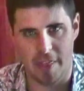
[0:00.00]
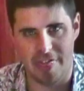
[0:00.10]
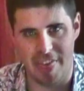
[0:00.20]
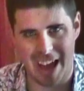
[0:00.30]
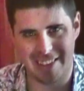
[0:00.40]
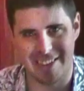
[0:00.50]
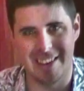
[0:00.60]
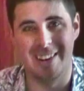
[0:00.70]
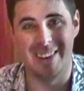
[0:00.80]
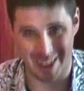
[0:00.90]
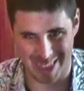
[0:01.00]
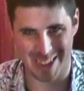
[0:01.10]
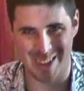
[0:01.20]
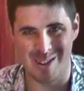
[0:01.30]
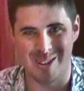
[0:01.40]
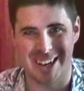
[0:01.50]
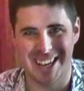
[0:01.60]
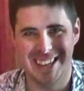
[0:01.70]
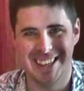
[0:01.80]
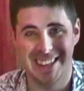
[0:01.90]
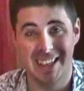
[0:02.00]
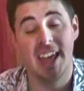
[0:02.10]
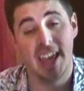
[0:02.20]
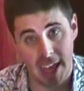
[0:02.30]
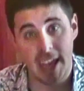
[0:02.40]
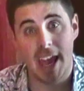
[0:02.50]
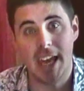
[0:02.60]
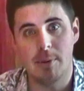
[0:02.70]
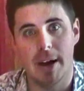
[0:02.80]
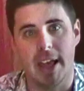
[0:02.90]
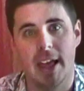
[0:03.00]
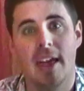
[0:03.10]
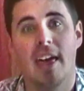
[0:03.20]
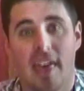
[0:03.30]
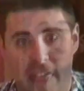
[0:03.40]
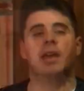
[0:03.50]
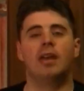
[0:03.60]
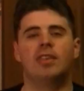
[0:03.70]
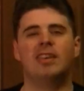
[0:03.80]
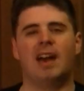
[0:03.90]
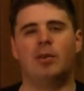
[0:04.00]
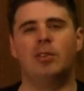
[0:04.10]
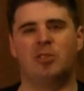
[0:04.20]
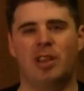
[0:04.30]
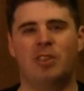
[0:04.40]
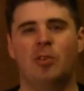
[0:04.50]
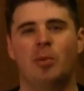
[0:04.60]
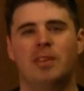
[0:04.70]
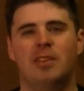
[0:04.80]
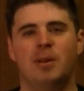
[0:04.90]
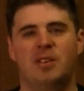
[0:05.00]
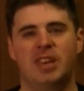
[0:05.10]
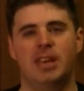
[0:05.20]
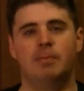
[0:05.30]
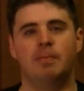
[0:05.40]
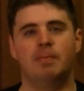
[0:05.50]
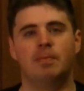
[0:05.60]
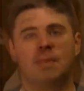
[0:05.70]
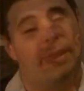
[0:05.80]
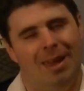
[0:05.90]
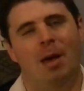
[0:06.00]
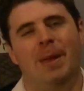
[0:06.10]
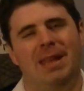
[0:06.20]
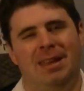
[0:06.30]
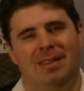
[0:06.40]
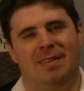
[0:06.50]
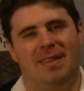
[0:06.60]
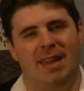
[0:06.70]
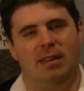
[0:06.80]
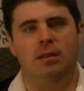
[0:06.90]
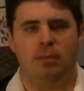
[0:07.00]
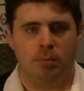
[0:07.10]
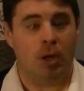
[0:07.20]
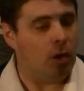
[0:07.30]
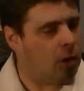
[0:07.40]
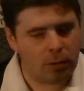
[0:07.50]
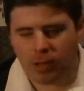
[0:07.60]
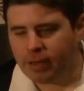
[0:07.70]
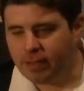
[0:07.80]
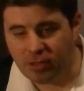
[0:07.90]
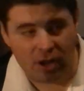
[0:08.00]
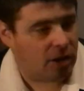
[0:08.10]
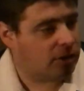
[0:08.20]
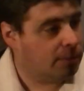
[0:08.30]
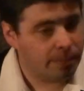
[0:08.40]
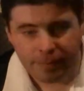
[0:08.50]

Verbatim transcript: But that's another story. Anyway, so that was Transformers the movie. Opinions then. Who'd like to start?